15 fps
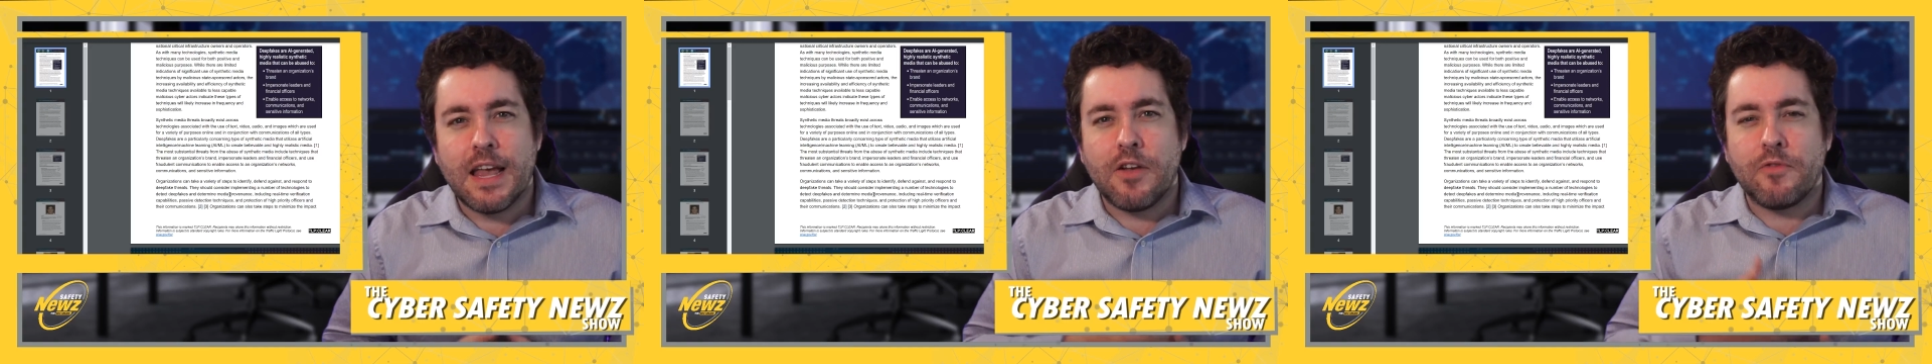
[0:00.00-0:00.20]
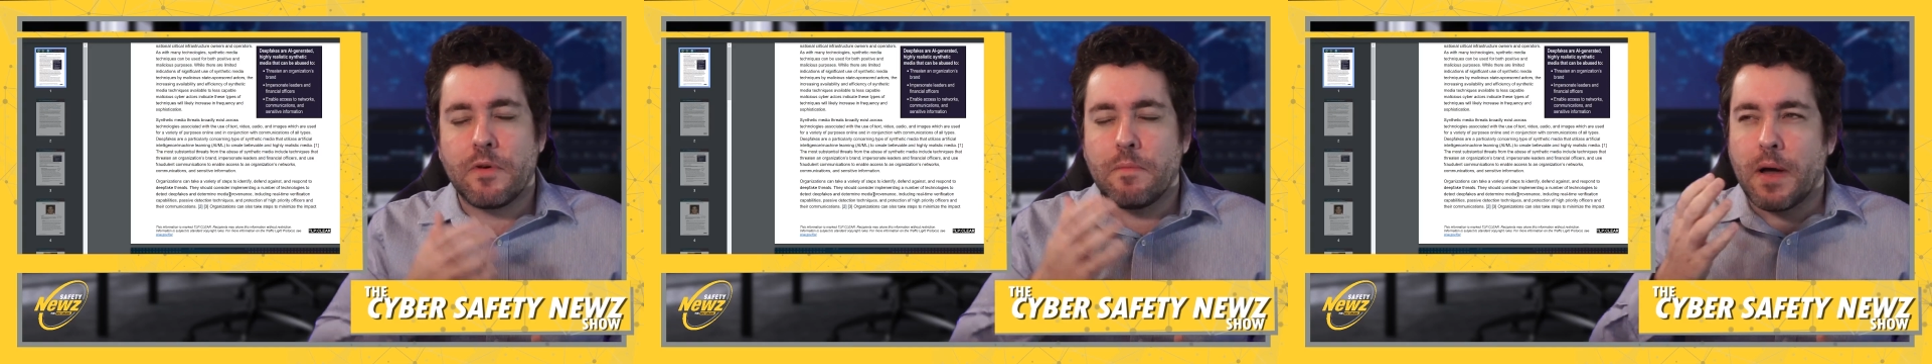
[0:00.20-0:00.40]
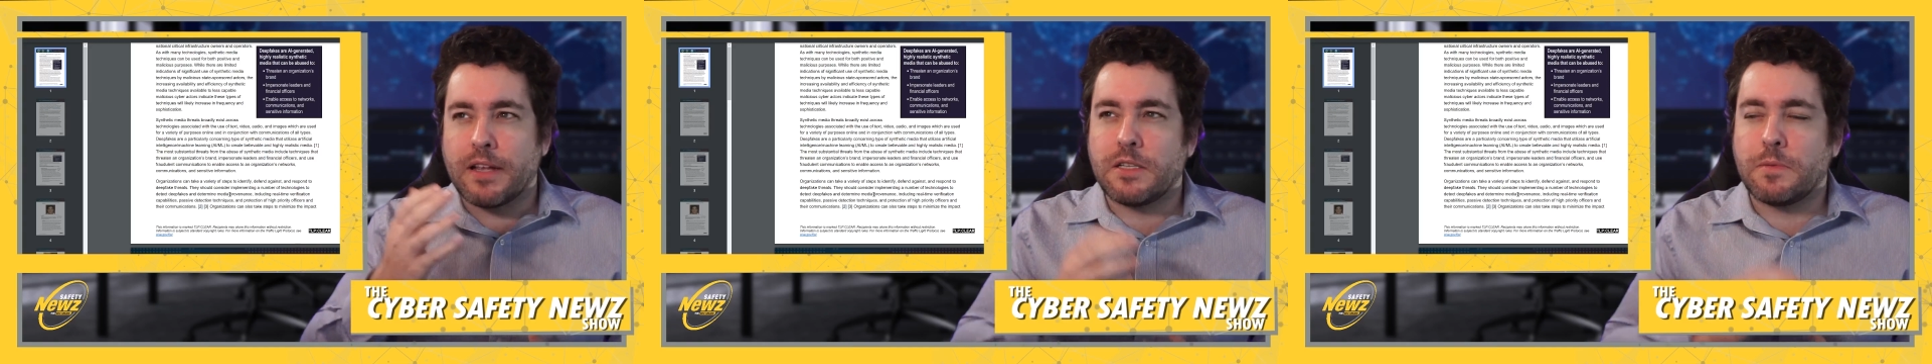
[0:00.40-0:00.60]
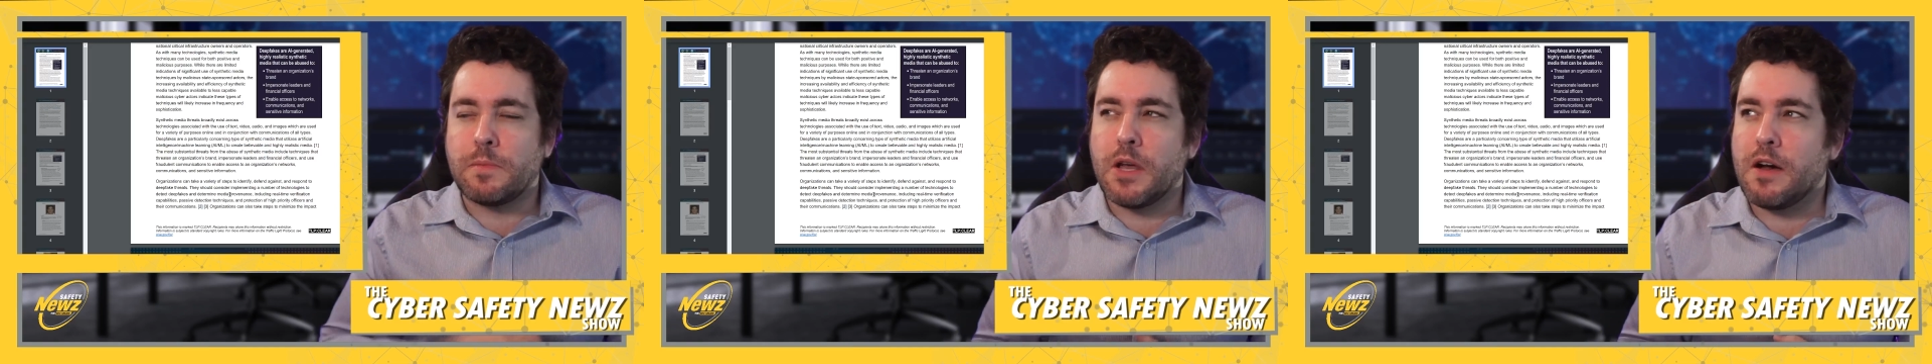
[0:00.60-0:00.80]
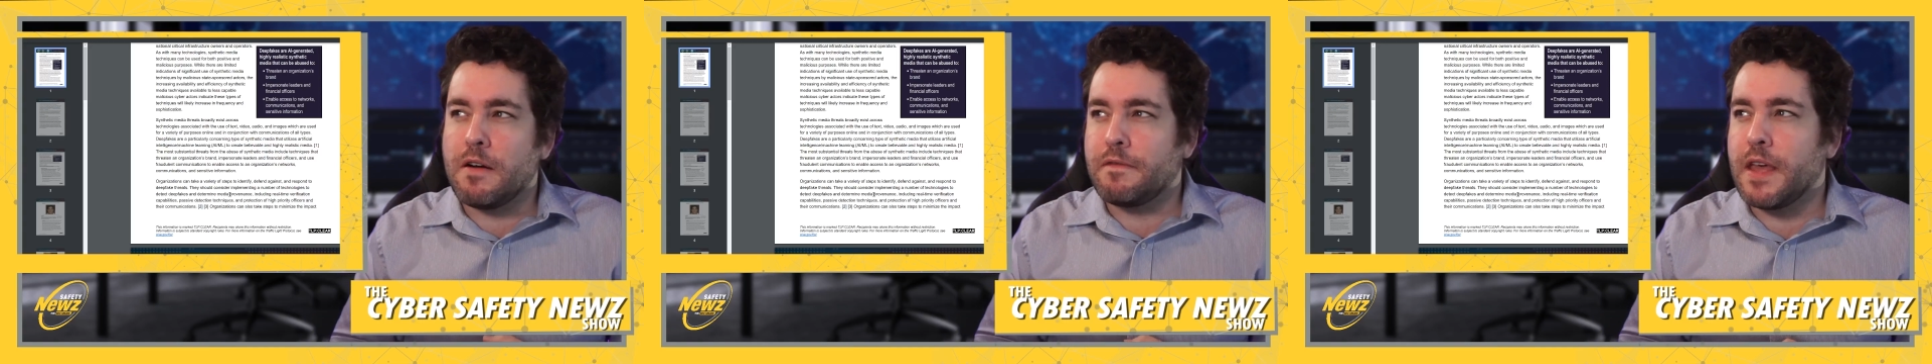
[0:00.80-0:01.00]
It reminds
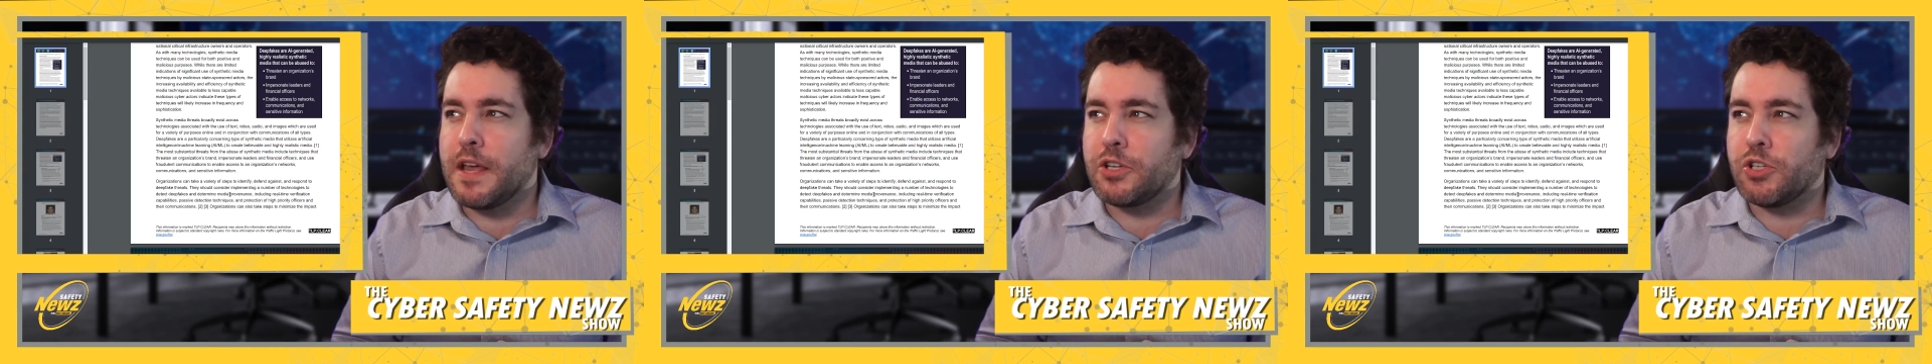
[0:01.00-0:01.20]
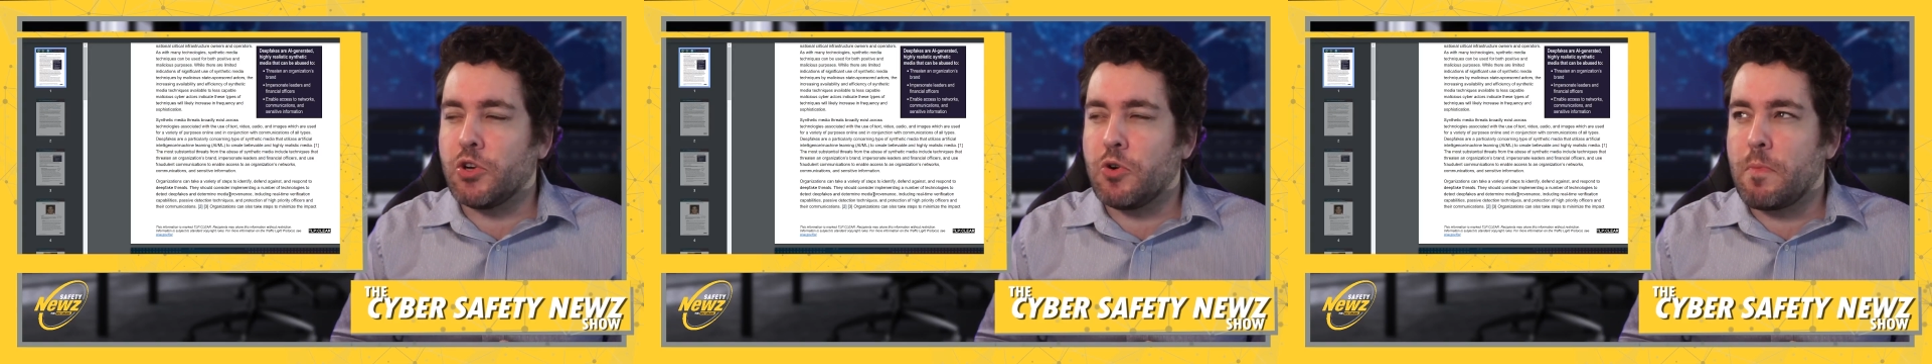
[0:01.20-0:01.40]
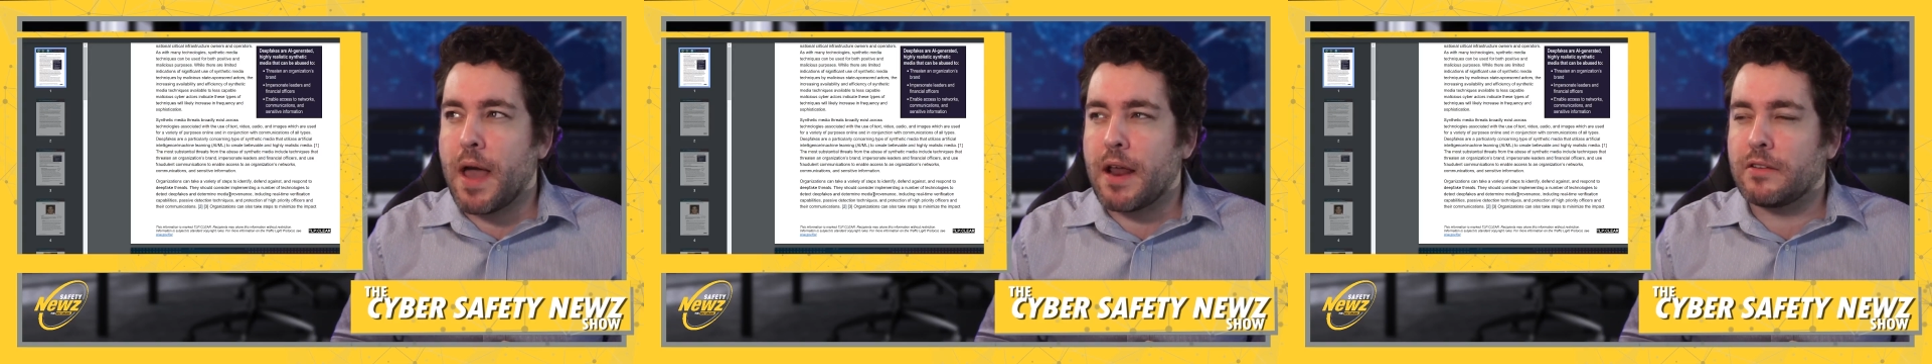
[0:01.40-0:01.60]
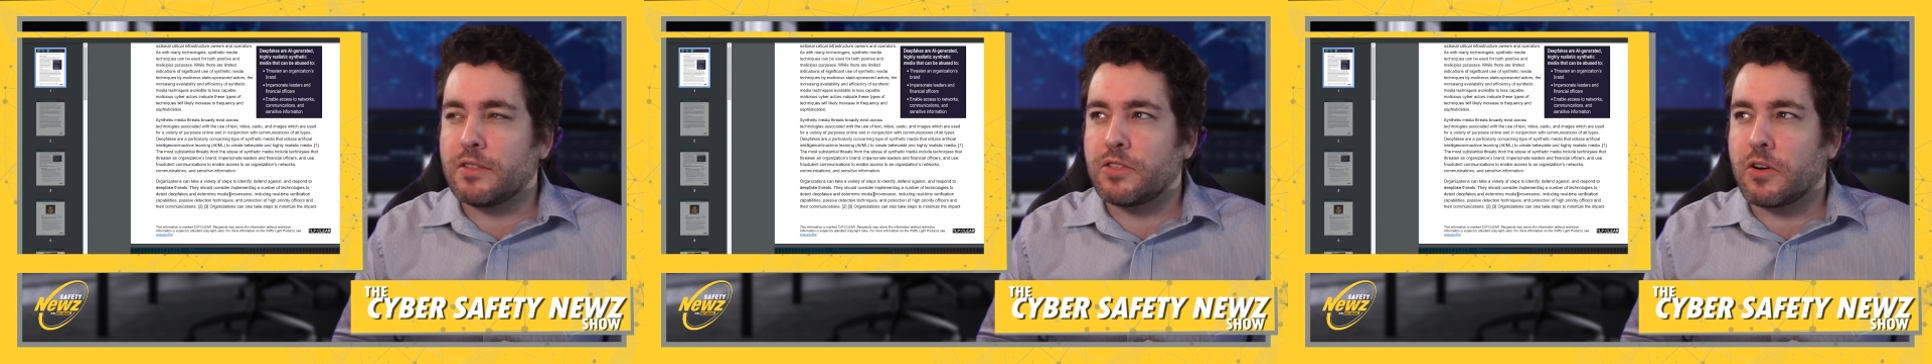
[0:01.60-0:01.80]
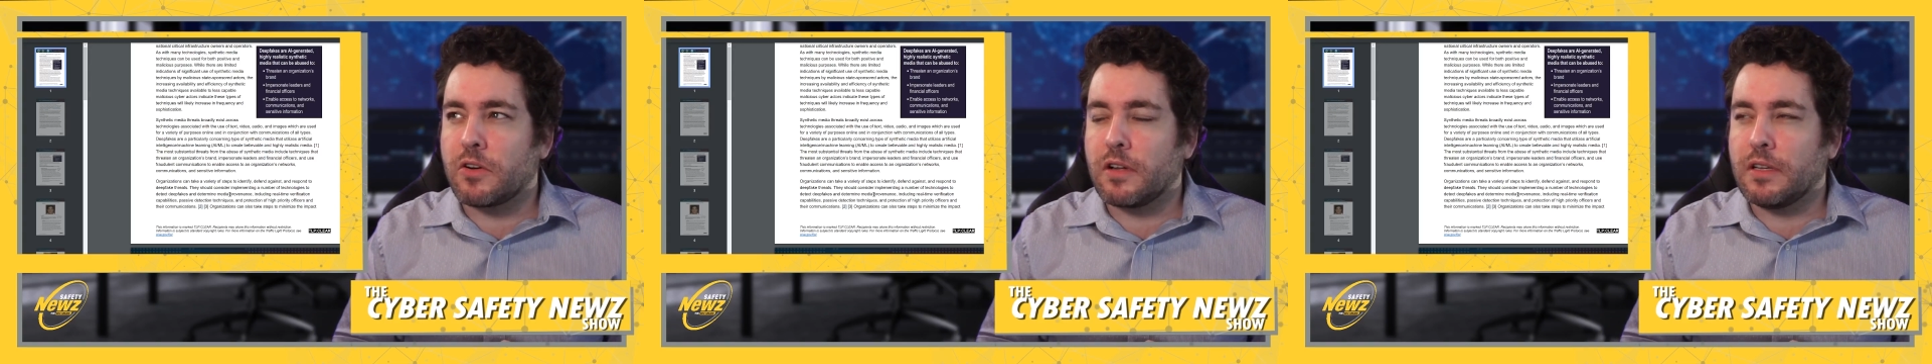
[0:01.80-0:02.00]
me of that show
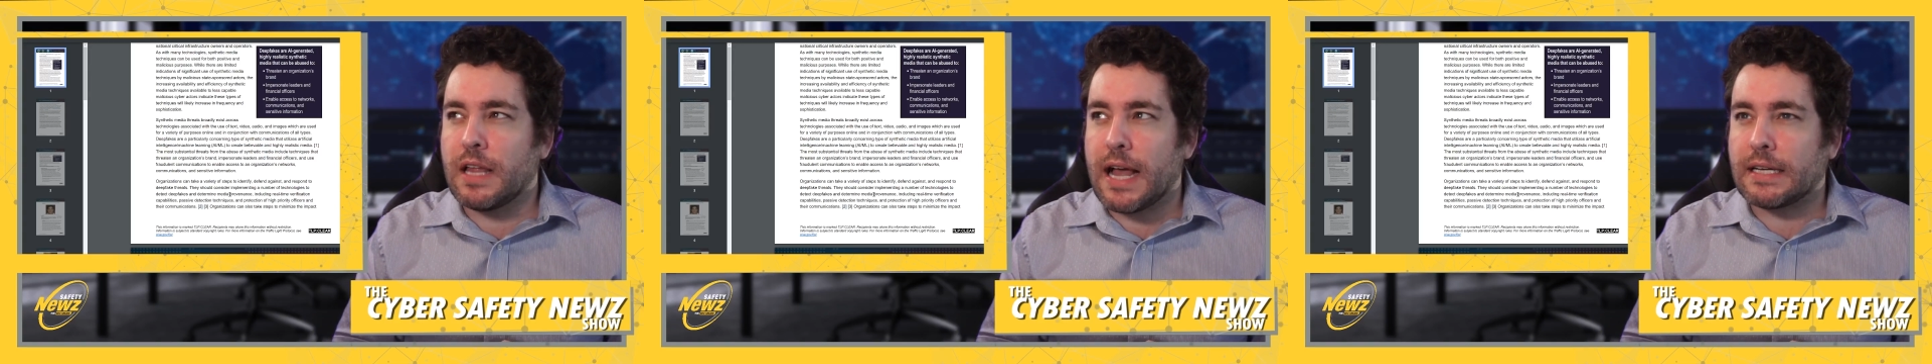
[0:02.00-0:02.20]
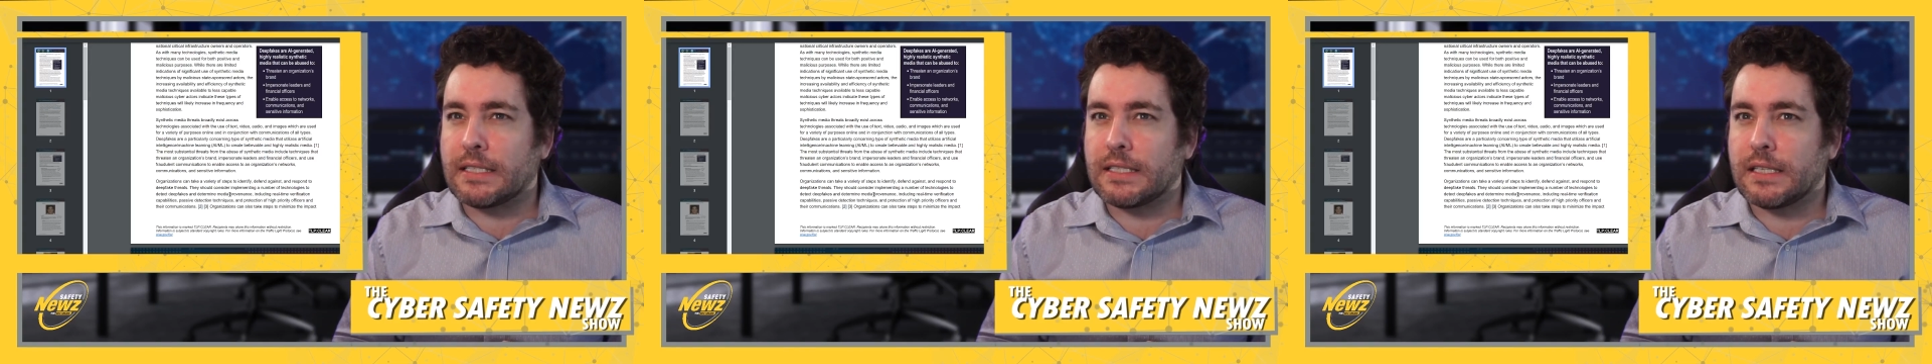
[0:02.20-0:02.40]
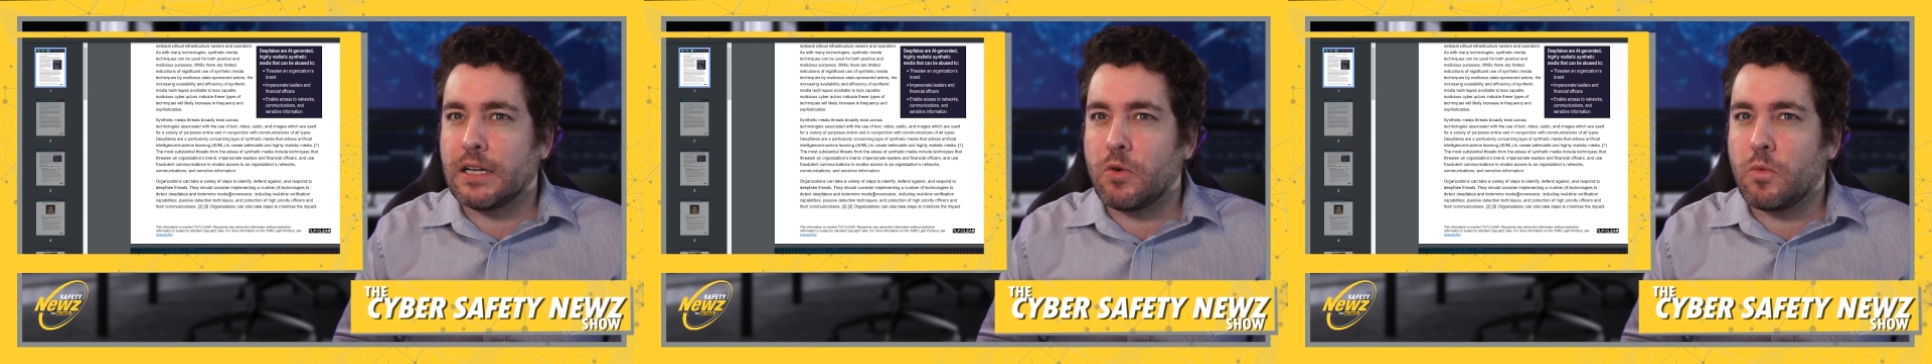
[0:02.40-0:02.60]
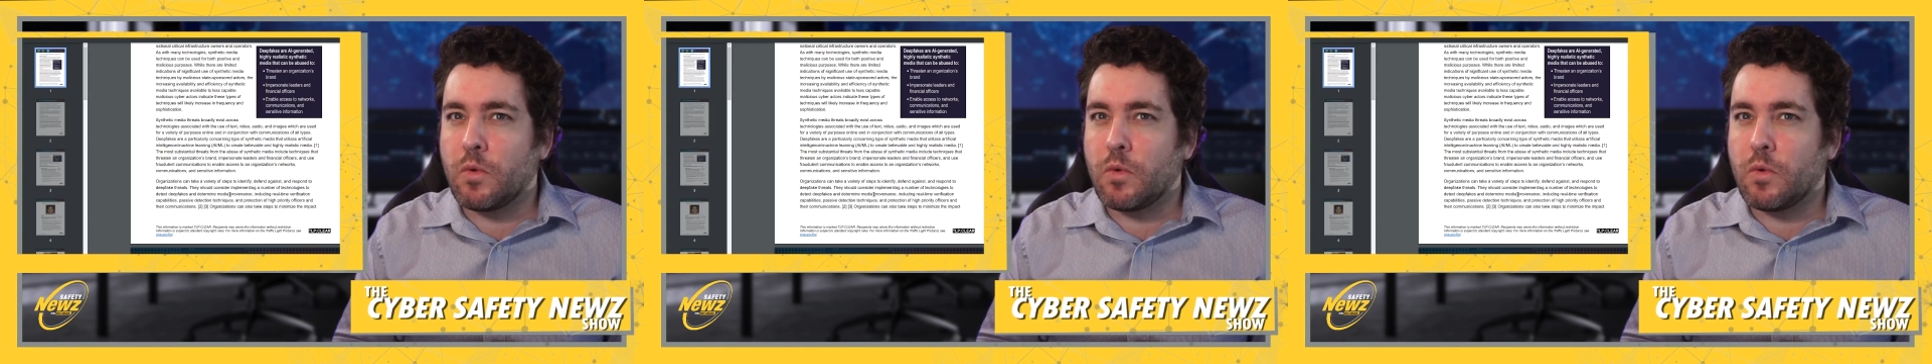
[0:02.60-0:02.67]
Battlestar Galactica